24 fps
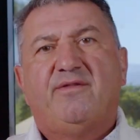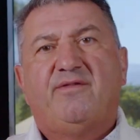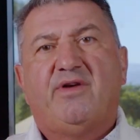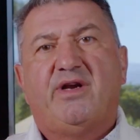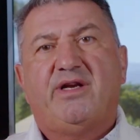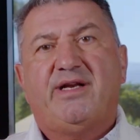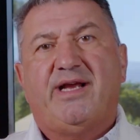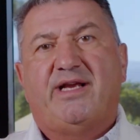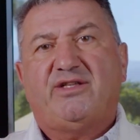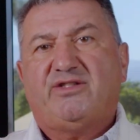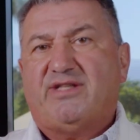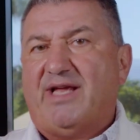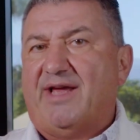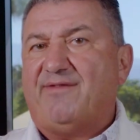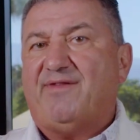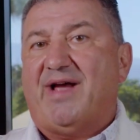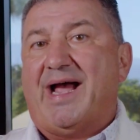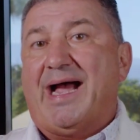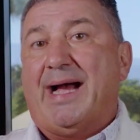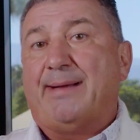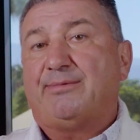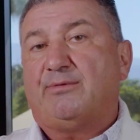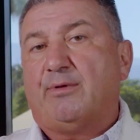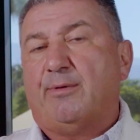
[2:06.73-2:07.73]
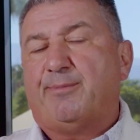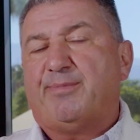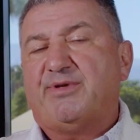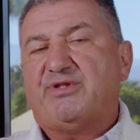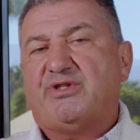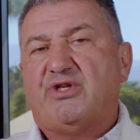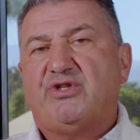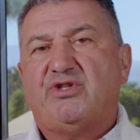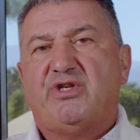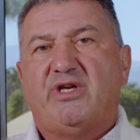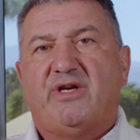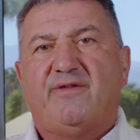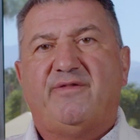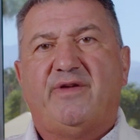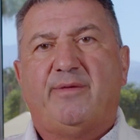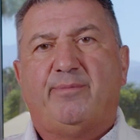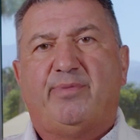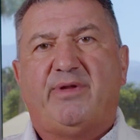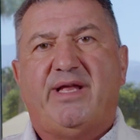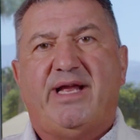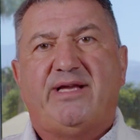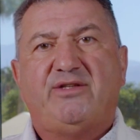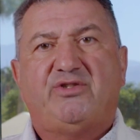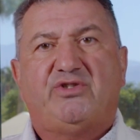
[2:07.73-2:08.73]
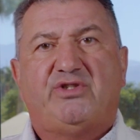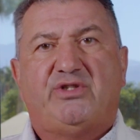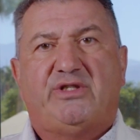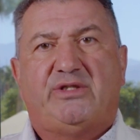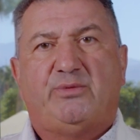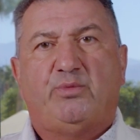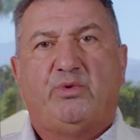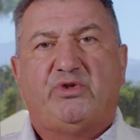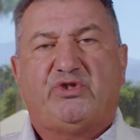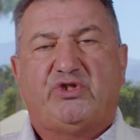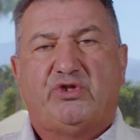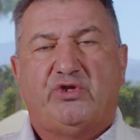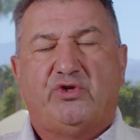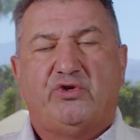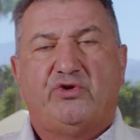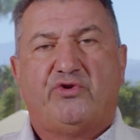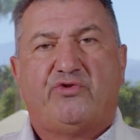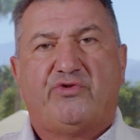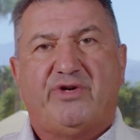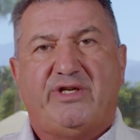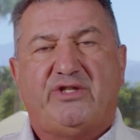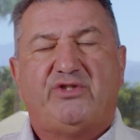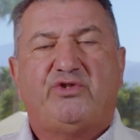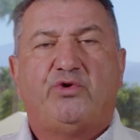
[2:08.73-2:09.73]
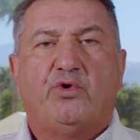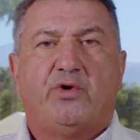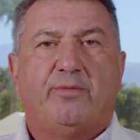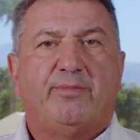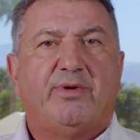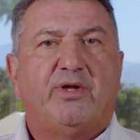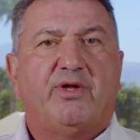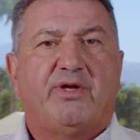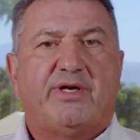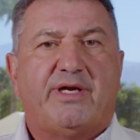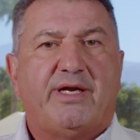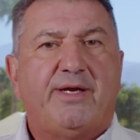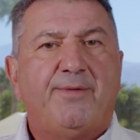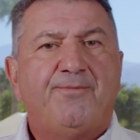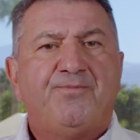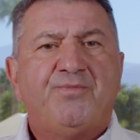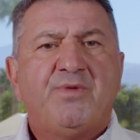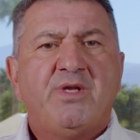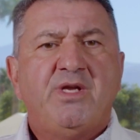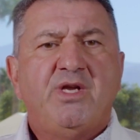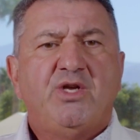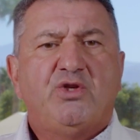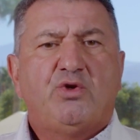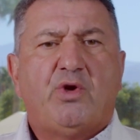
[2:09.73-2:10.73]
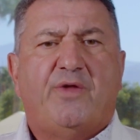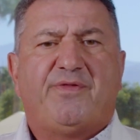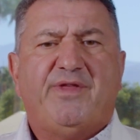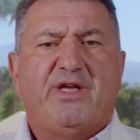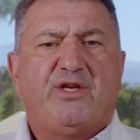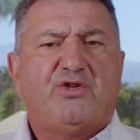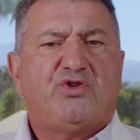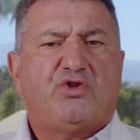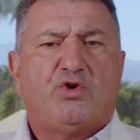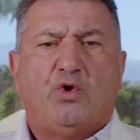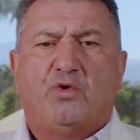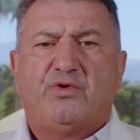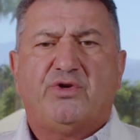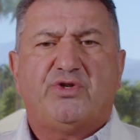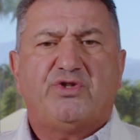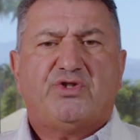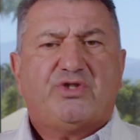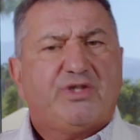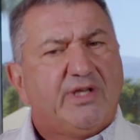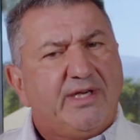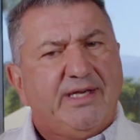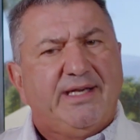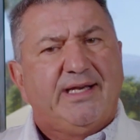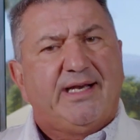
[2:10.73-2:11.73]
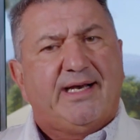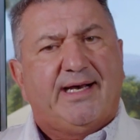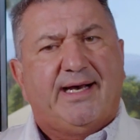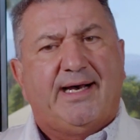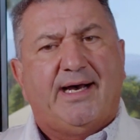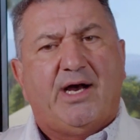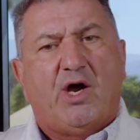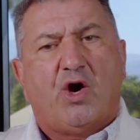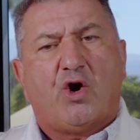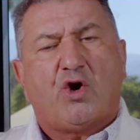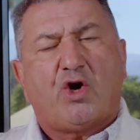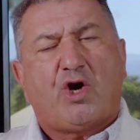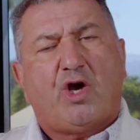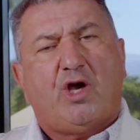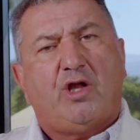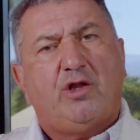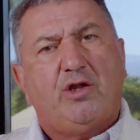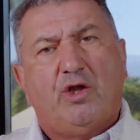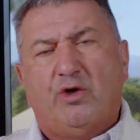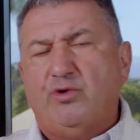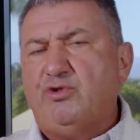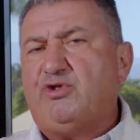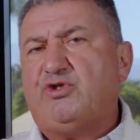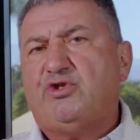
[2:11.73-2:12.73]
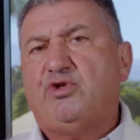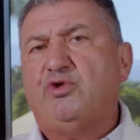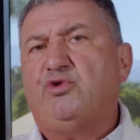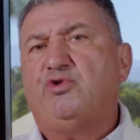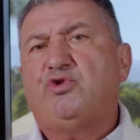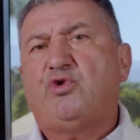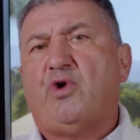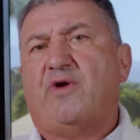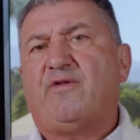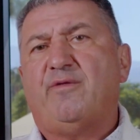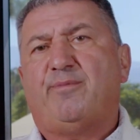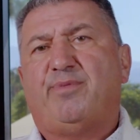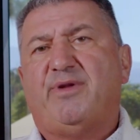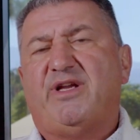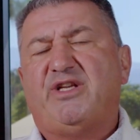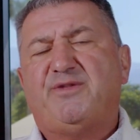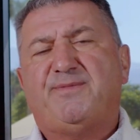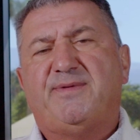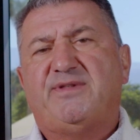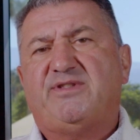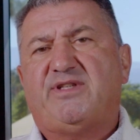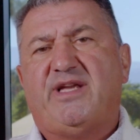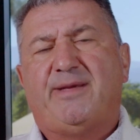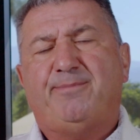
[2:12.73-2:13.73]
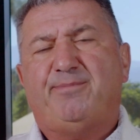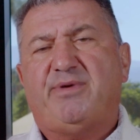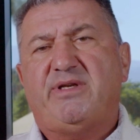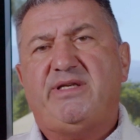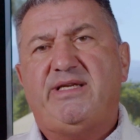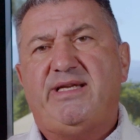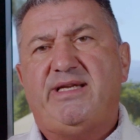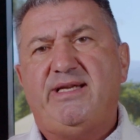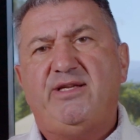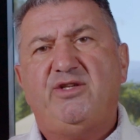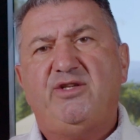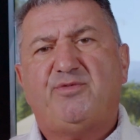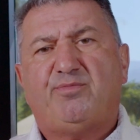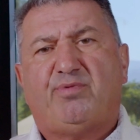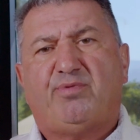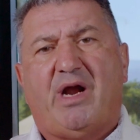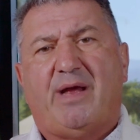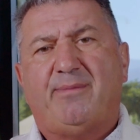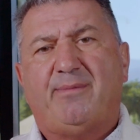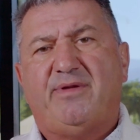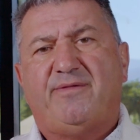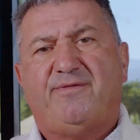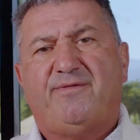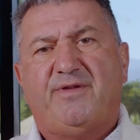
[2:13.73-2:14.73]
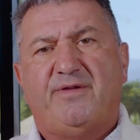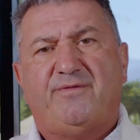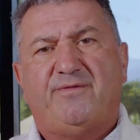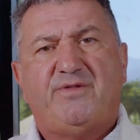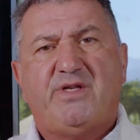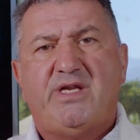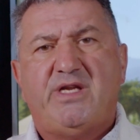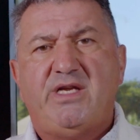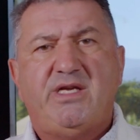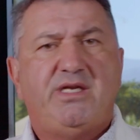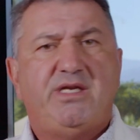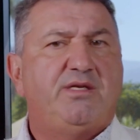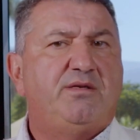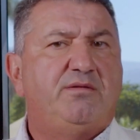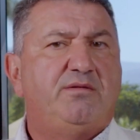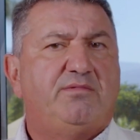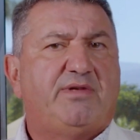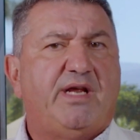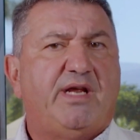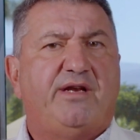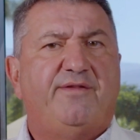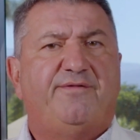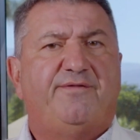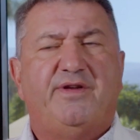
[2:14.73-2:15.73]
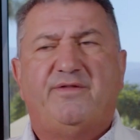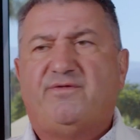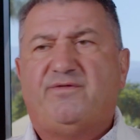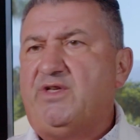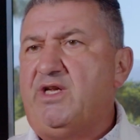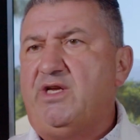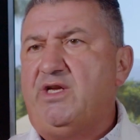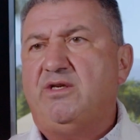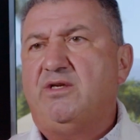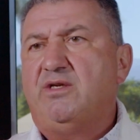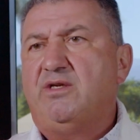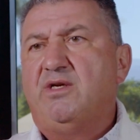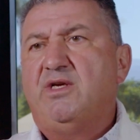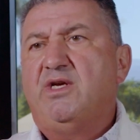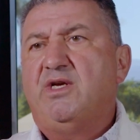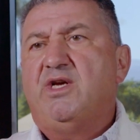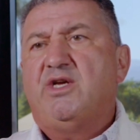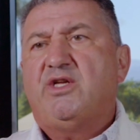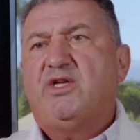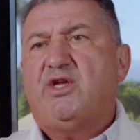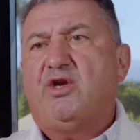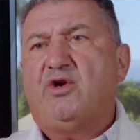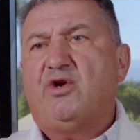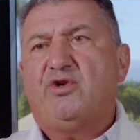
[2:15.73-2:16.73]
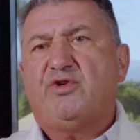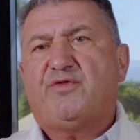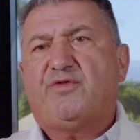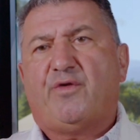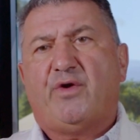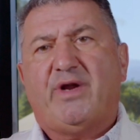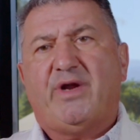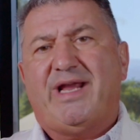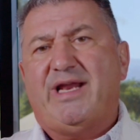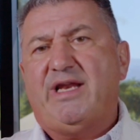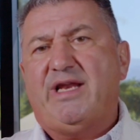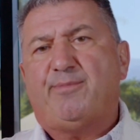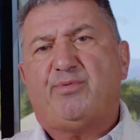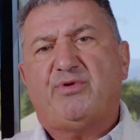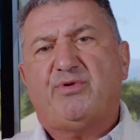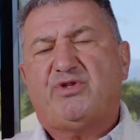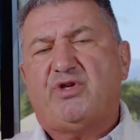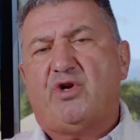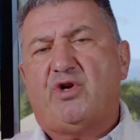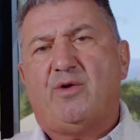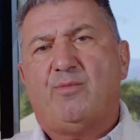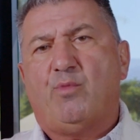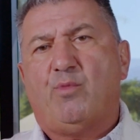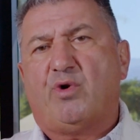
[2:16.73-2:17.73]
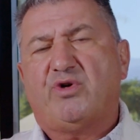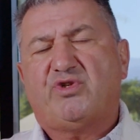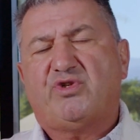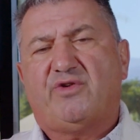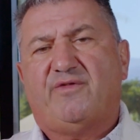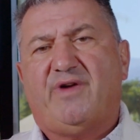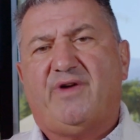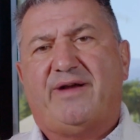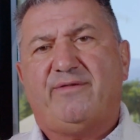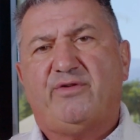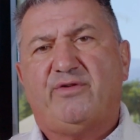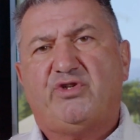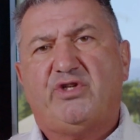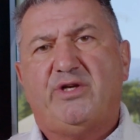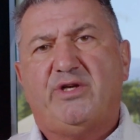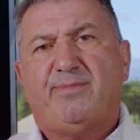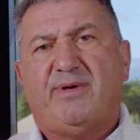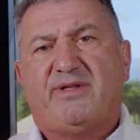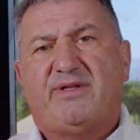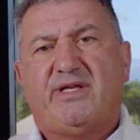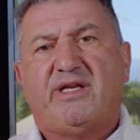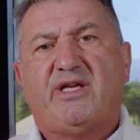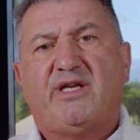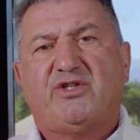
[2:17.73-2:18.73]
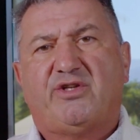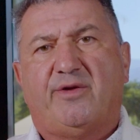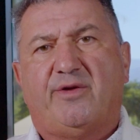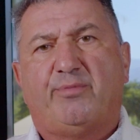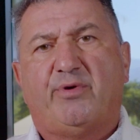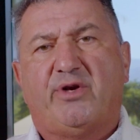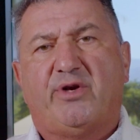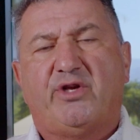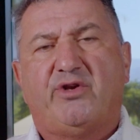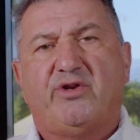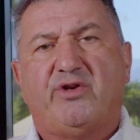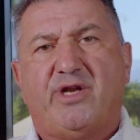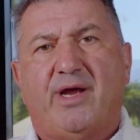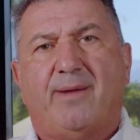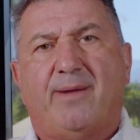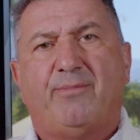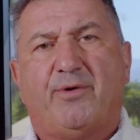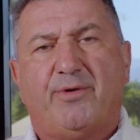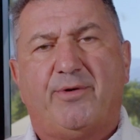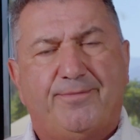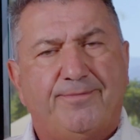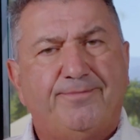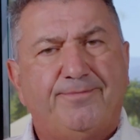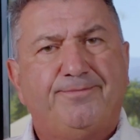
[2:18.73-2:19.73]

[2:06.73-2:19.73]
Very nice to have optimal positioning of implants, which will increase durability. I think shoulders are close to joint replacements, hip and knees, probably 10 to 15 years for 80% or more survivorship. I think is a pretty good number.